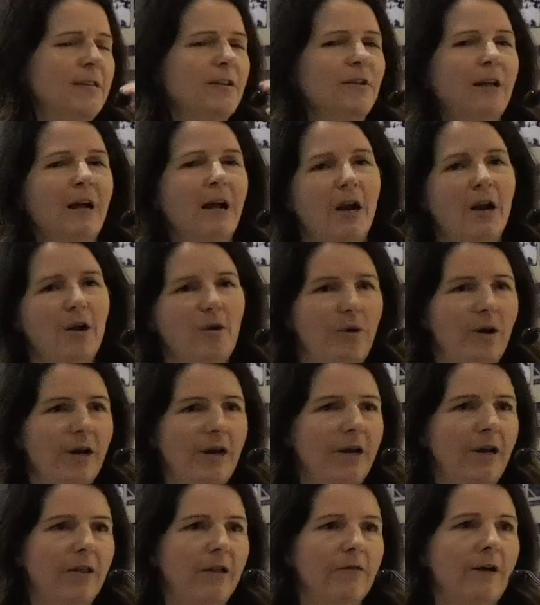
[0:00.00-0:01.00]
They're like, I don't want
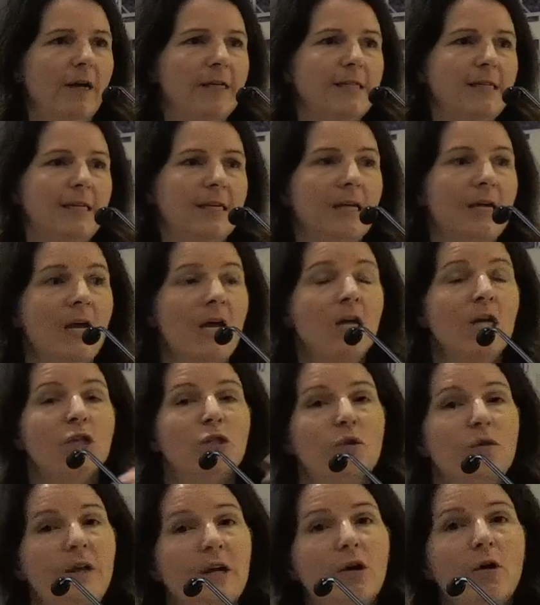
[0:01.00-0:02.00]
another vaccine.
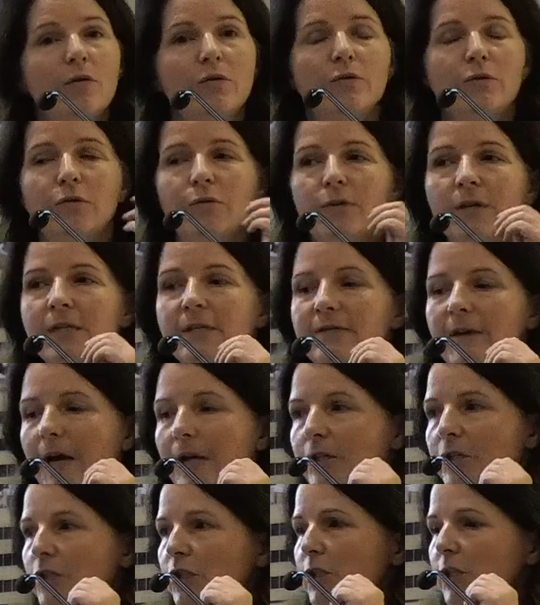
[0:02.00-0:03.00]
So then go through risk
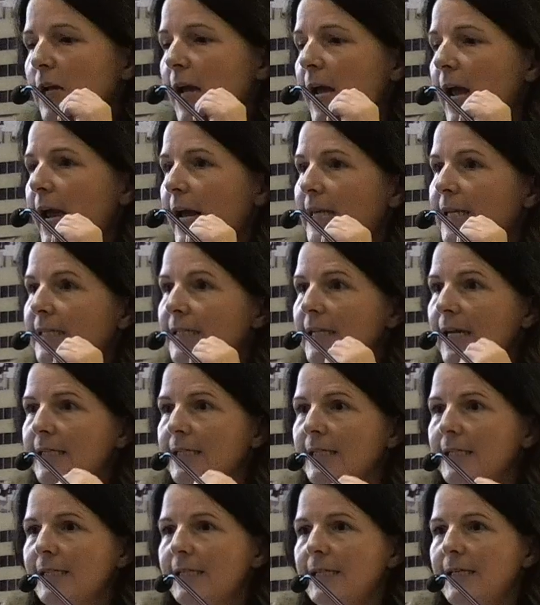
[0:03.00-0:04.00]
factors. And it's nice
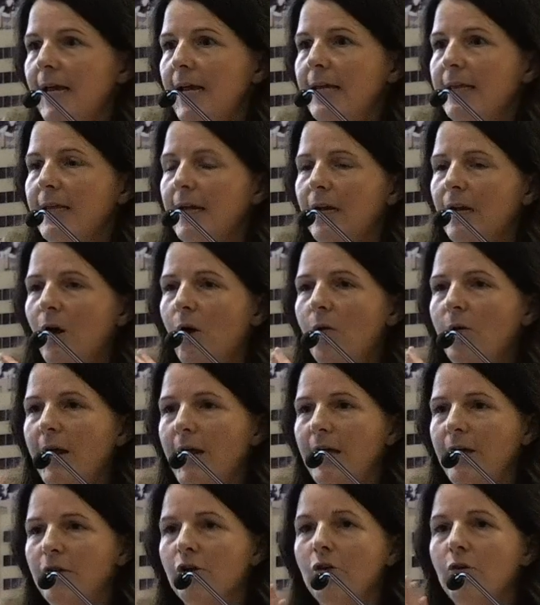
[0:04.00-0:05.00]
to say that,
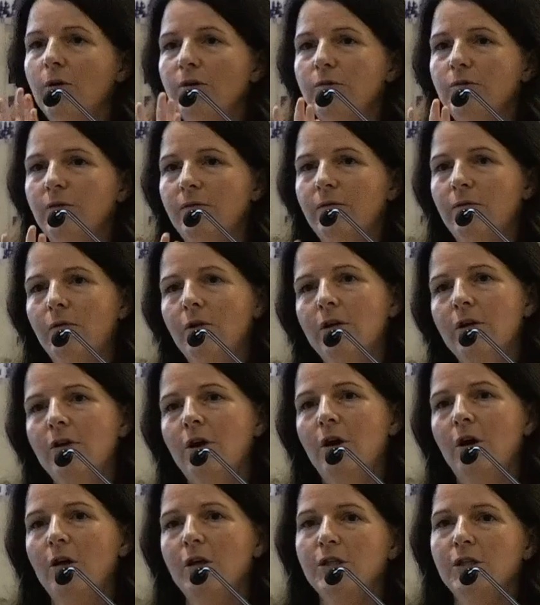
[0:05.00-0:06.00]
okay, you're going to a 4-year
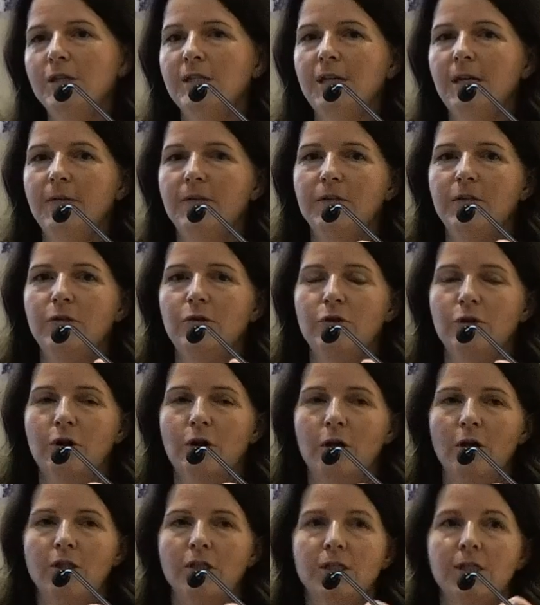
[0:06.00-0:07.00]
college instead of a 2-year
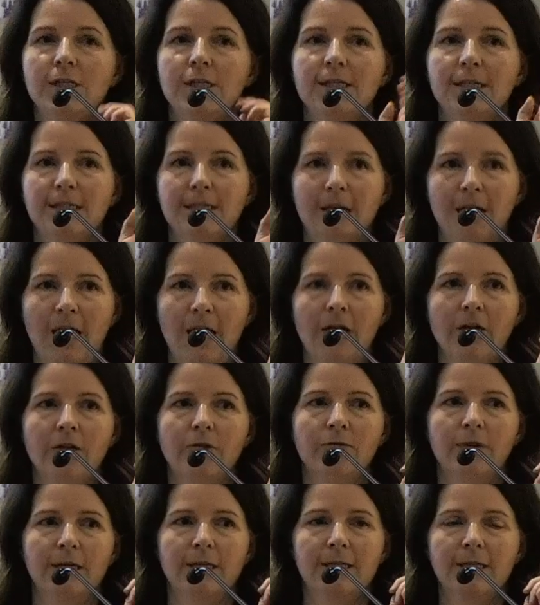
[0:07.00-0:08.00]
college. This is a higher
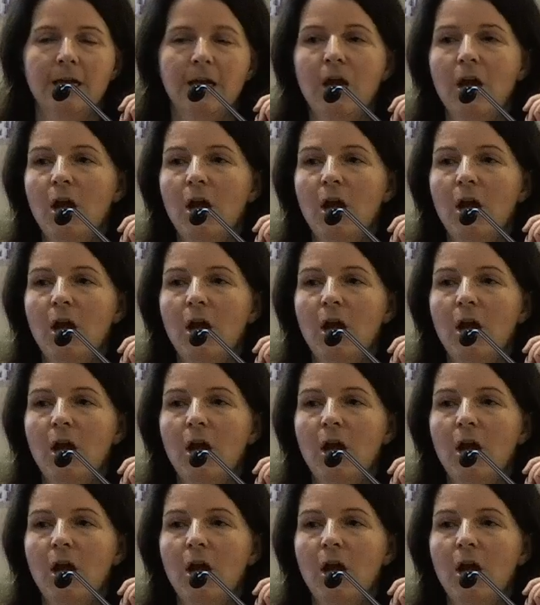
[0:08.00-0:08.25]
risk.